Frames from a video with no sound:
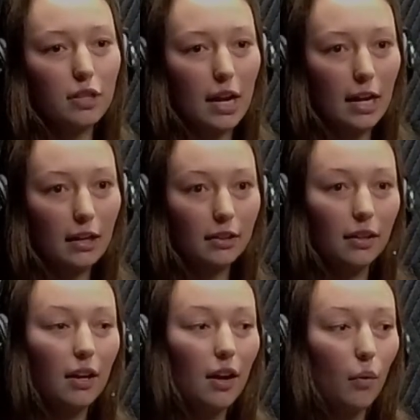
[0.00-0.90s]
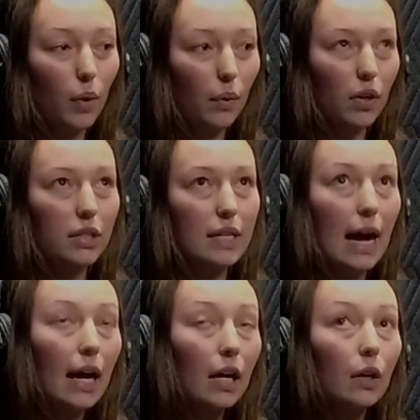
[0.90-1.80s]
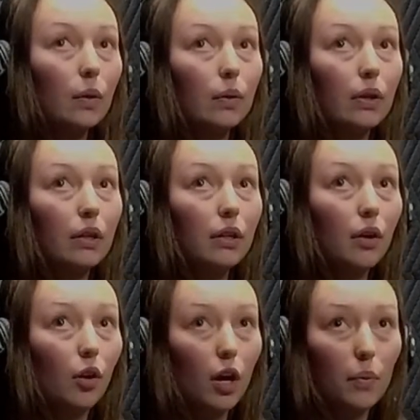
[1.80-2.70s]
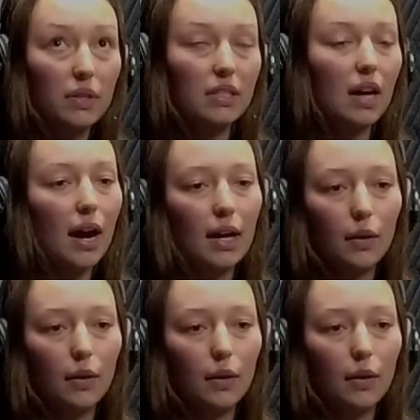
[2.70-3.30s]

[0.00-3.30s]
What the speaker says: And we were down, or it was tied.